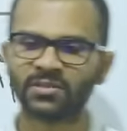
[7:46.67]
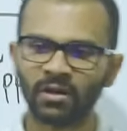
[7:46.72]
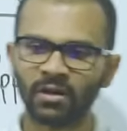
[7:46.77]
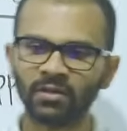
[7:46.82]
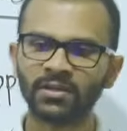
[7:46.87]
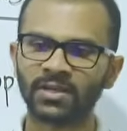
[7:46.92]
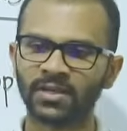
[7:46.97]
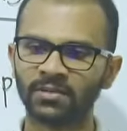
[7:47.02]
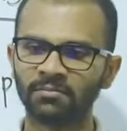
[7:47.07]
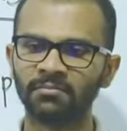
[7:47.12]

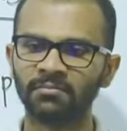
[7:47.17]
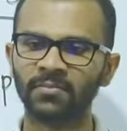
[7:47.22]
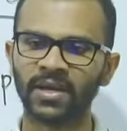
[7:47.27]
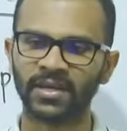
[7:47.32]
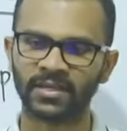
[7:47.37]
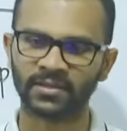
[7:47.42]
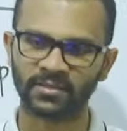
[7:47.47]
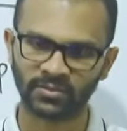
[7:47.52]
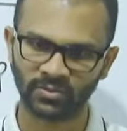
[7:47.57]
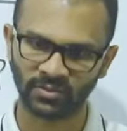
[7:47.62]
combined.
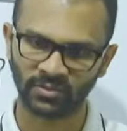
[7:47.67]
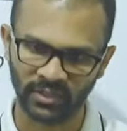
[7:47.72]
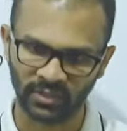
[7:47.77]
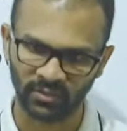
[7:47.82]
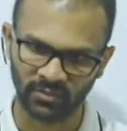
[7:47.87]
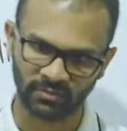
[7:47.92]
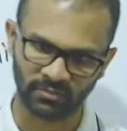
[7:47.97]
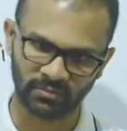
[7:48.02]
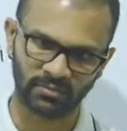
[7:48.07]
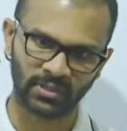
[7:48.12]
So they
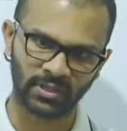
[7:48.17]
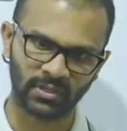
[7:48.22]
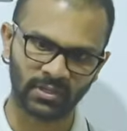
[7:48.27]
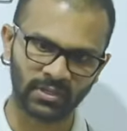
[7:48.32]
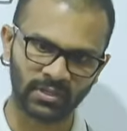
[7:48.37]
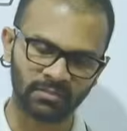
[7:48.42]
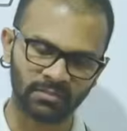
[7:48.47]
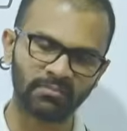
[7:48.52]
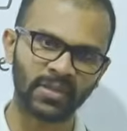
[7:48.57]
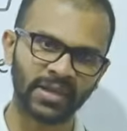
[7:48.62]

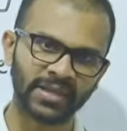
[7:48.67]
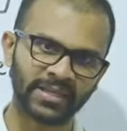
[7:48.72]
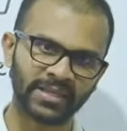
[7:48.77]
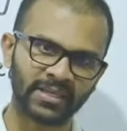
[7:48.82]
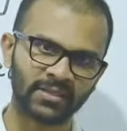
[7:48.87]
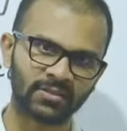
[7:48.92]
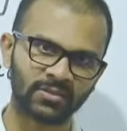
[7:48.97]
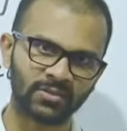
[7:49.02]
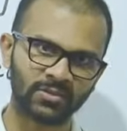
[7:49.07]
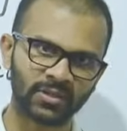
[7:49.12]
combine it
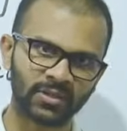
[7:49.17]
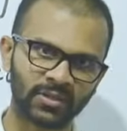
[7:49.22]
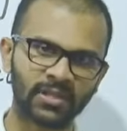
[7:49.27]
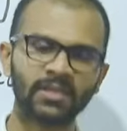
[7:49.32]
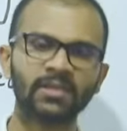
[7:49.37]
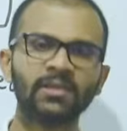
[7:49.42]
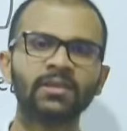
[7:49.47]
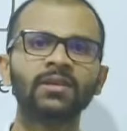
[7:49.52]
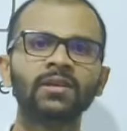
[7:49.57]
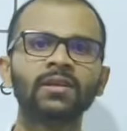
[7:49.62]
together
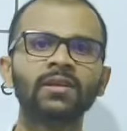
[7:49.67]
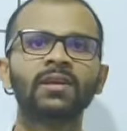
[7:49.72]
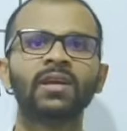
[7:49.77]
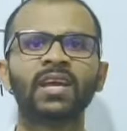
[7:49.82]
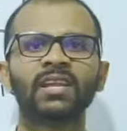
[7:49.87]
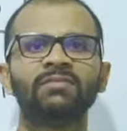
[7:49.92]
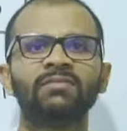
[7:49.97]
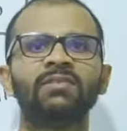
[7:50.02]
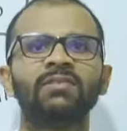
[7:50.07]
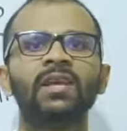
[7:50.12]
and
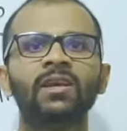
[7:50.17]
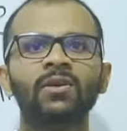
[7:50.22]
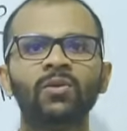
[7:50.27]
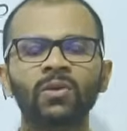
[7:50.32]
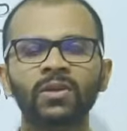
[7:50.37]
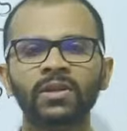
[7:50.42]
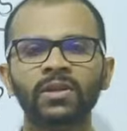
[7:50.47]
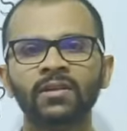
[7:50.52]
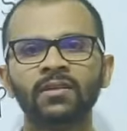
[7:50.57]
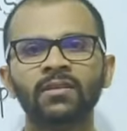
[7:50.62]
they call it
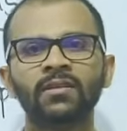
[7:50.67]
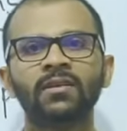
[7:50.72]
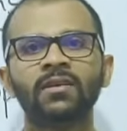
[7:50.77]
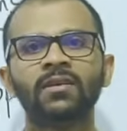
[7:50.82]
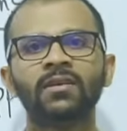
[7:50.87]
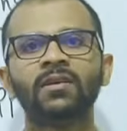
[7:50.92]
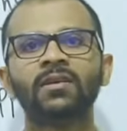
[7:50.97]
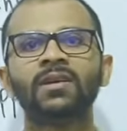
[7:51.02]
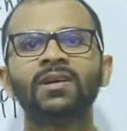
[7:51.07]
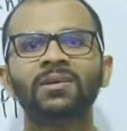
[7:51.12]

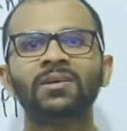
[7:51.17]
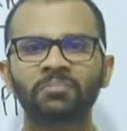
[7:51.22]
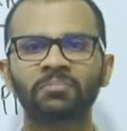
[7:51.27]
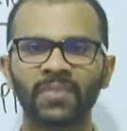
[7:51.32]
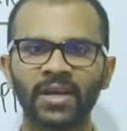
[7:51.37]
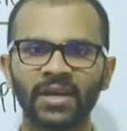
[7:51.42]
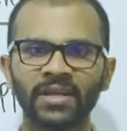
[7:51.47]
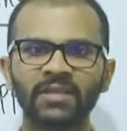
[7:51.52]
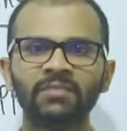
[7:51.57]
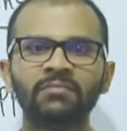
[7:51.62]

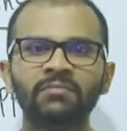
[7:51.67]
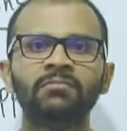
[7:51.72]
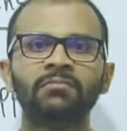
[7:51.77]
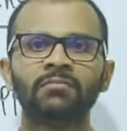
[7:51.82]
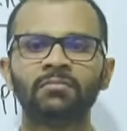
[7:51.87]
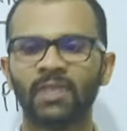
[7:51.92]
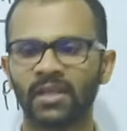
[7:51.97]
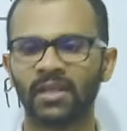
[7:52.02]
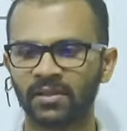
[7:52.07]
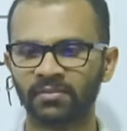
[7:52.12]
combined
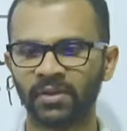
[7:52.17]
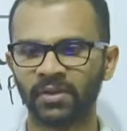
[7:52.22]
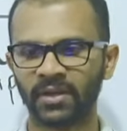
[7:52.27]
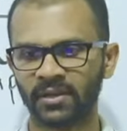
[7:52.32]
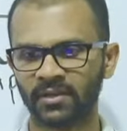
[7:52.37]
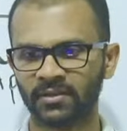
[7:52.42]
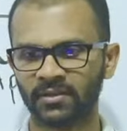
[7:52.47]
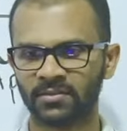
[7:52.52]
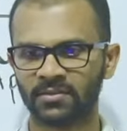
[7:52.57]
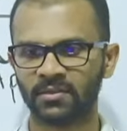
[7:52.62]

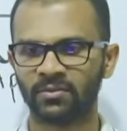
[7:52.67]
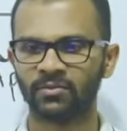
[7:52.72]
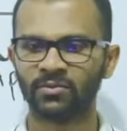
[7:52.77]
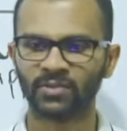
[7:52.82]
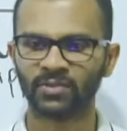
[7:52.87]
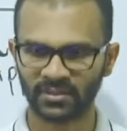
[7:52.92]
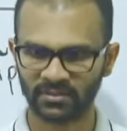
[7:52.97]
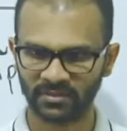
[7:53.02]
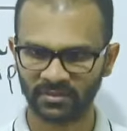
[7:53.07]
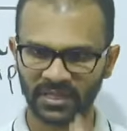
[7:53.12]
mathematics. So
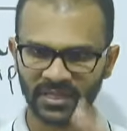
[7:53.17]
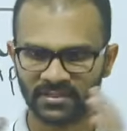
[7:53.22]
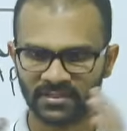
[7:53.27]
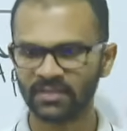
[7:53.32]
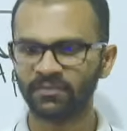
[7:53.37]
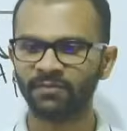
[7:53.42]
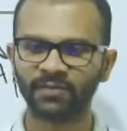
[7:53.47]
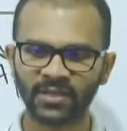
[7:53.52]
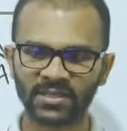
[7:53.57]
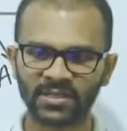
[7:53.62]
that's the
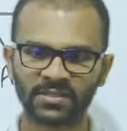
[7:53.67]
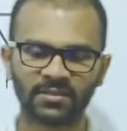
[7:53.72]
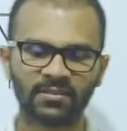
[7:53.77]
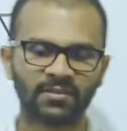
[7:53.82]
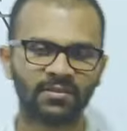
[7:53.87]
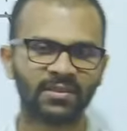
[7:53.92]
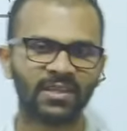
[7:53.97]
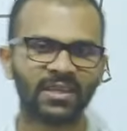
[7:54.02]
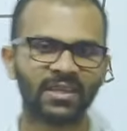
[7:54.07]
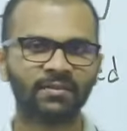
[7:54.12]
first
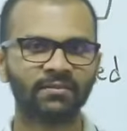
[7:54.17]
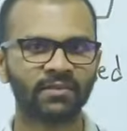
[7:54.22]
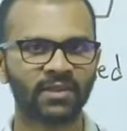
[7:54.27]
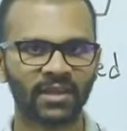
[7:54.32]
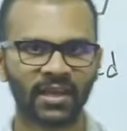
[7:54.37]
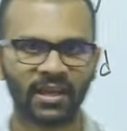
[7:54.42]
thing we have to